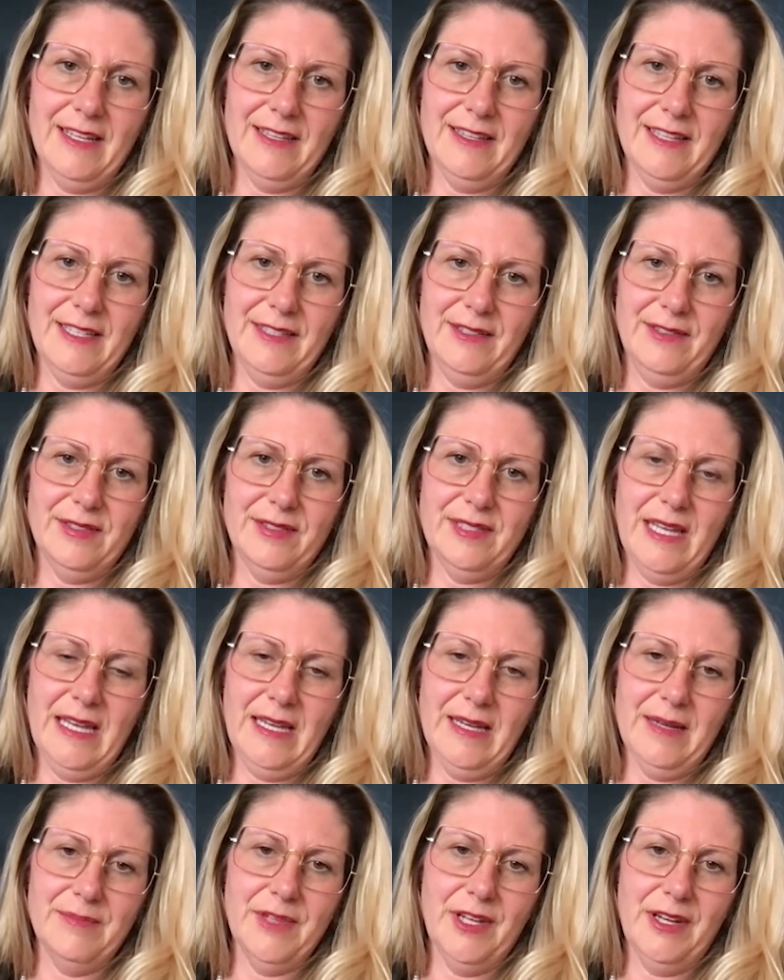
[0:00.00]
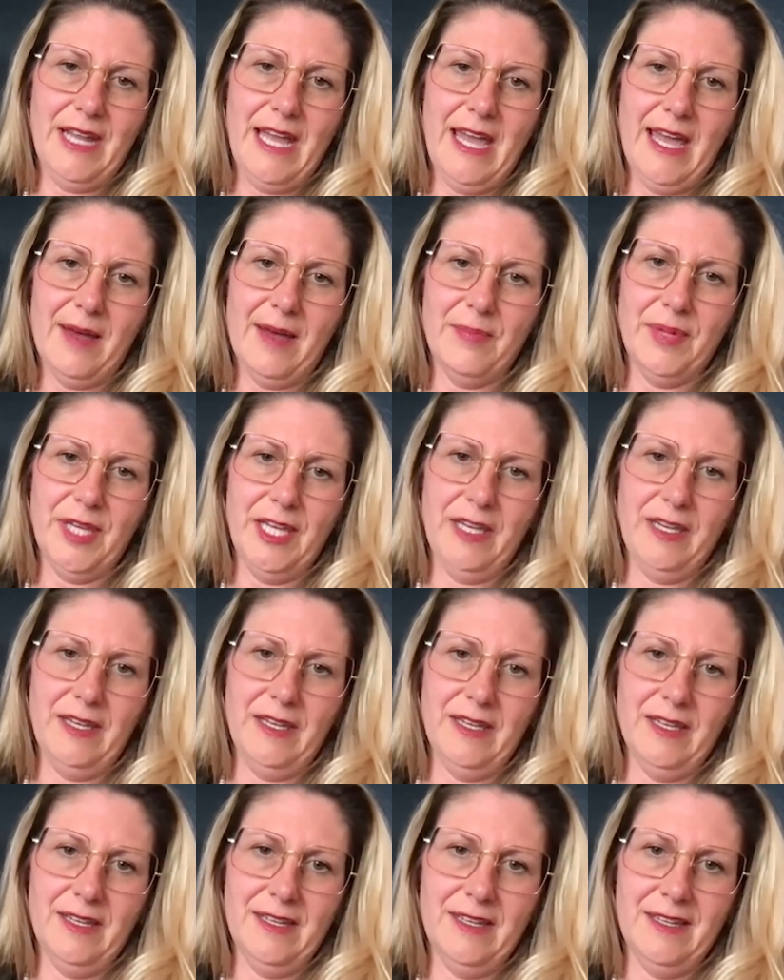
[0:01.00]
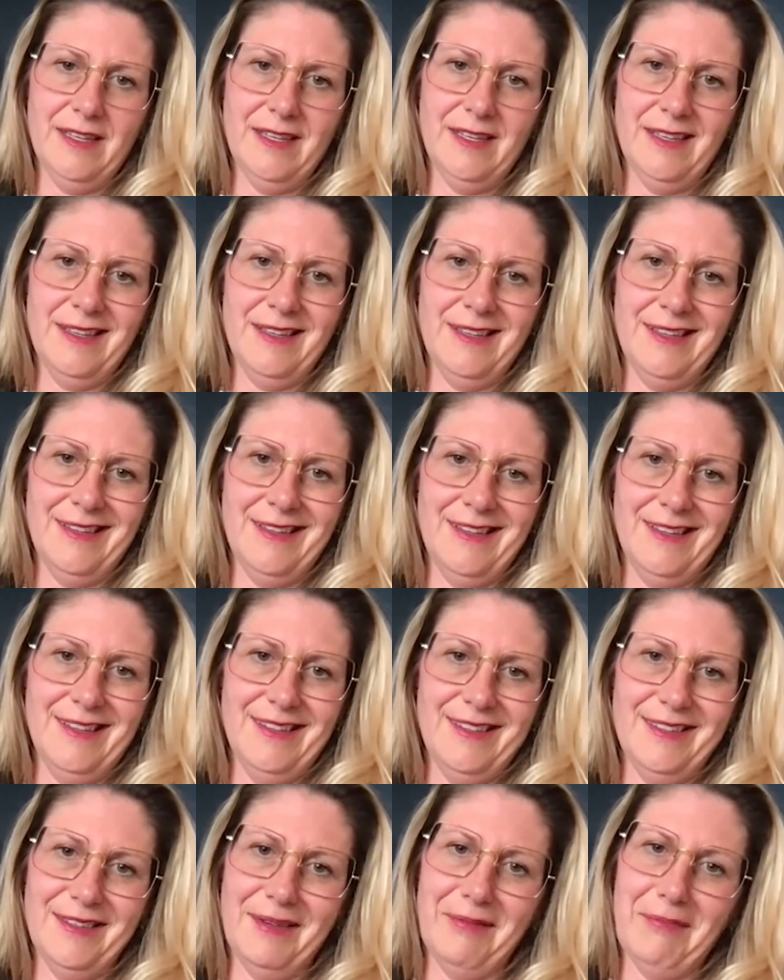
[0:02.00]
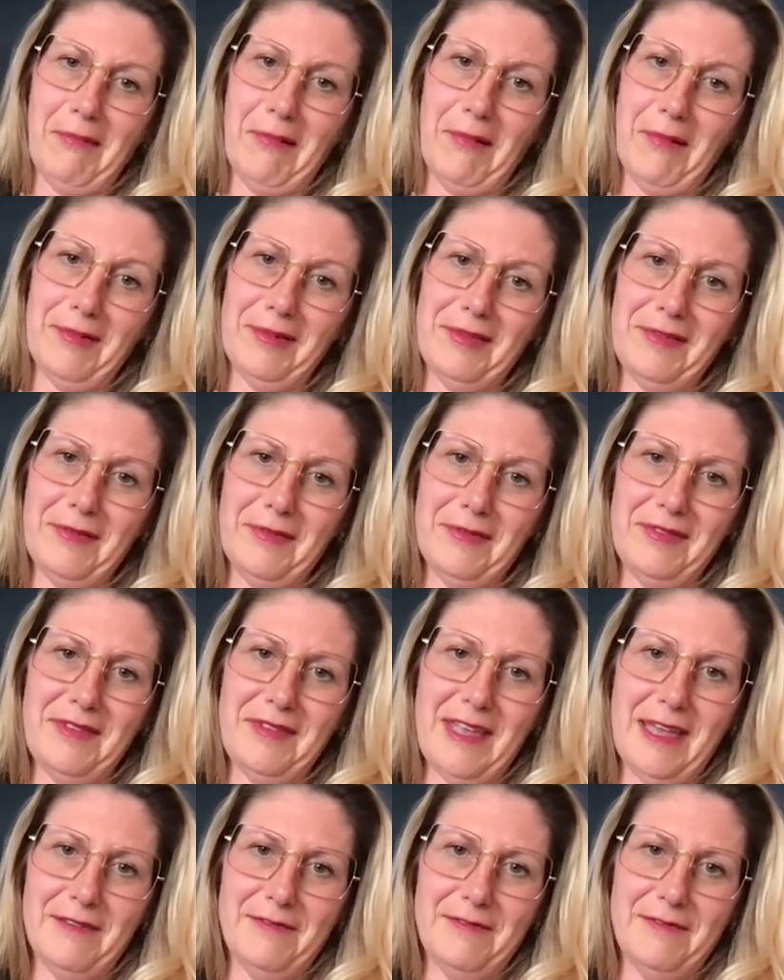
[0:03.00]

And then you say, I'm not happy. It's like, oh, so sad